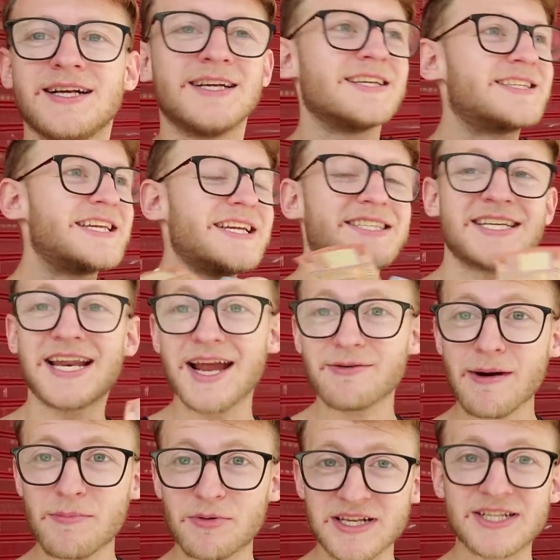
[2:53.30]
See, today
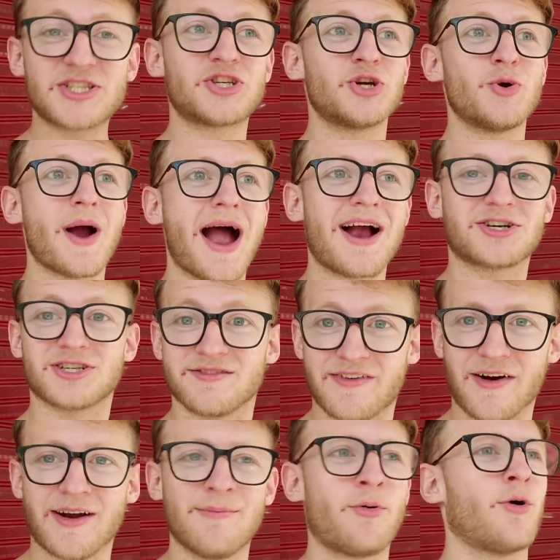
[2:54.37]
represents two actually
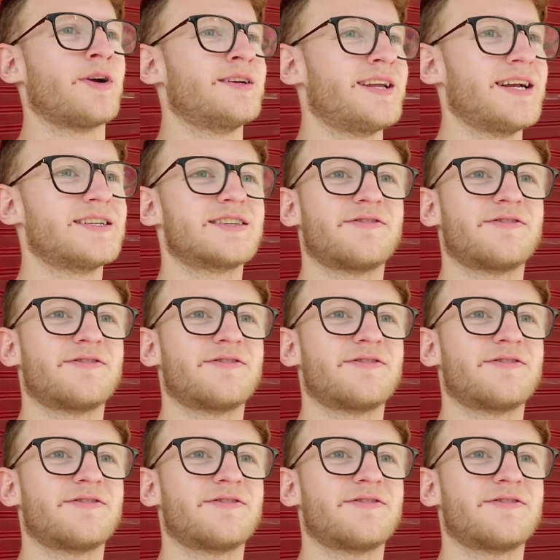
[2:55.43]
very important dates.